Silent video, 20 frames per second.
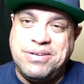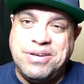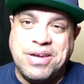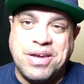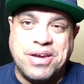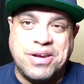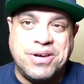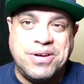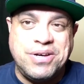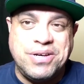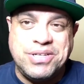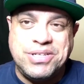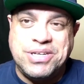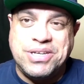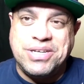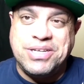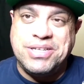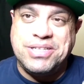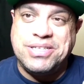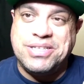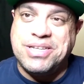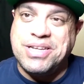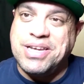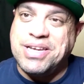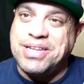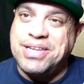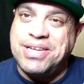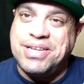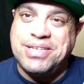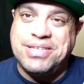You get cushion,
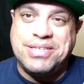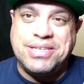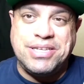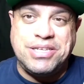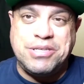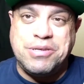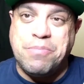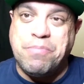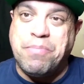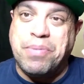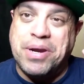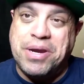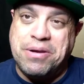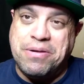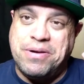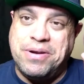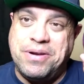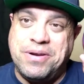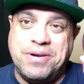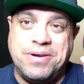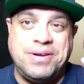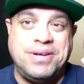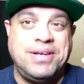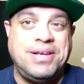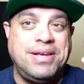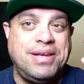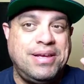slickness. It's superior.